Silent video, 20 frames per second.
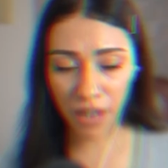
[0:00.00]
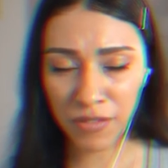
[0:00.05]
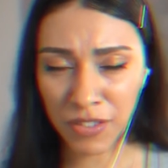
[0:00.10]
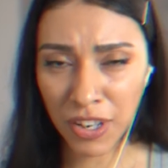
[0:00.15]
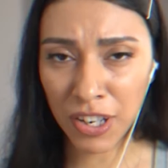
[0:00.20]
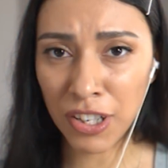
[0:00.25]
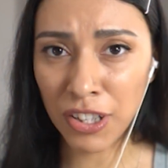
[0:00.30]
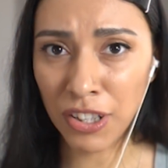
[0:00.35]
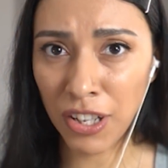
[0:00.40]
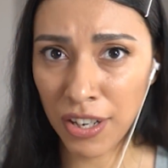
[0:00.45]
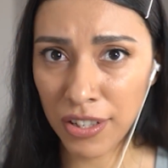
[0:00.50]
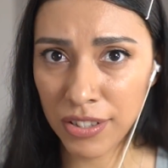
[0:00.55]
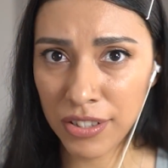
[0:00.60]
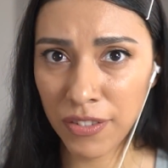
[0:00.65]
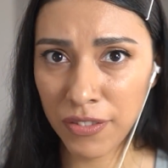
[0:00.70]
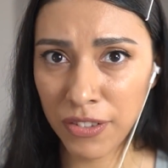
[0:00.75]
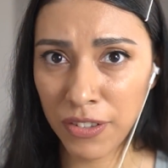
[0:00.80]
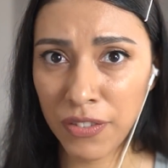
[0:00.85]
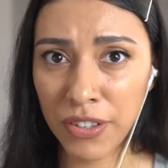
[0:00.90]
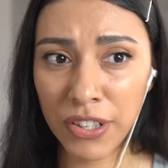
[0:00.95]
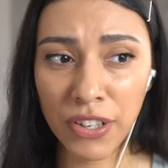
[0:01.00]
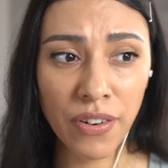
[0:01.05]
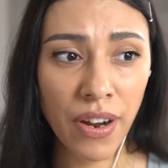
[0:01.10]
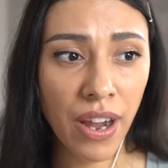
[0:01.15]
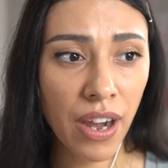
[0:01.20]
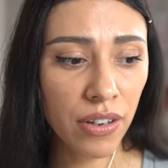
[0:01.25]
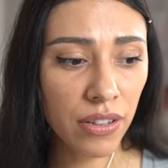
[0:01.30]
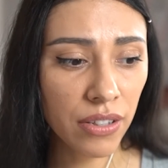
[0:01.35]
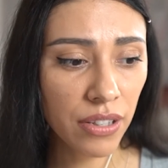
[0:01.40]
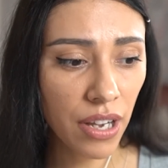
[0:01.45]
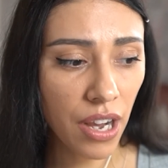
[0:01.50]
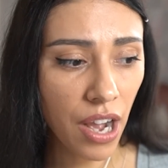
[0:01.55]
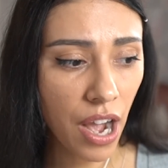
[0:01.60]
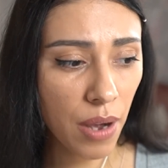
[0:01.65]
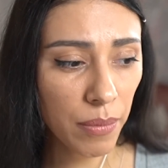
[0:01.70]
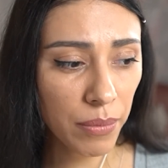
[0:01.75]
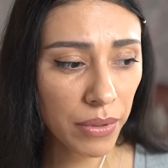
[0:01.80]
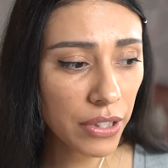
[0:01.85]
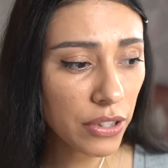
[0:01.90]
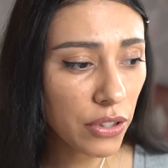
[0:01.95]
I've got a lot of stuff to figure out.
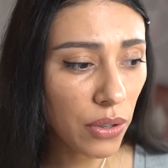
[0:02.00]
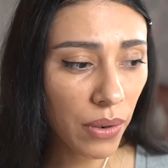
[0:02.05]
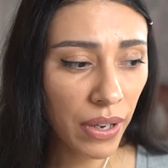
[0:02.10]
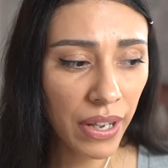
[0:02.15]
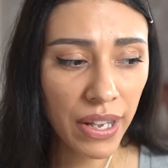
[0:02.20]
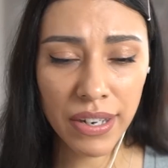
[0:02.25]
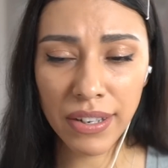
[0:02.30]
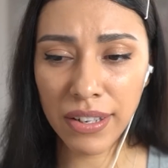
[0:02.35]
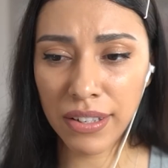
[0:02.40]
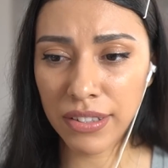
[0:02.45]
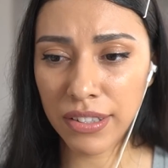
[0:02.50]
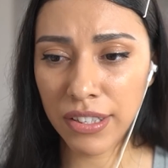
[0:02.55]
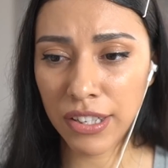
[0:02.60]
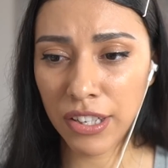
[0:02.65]
I'm going to go ahead and end it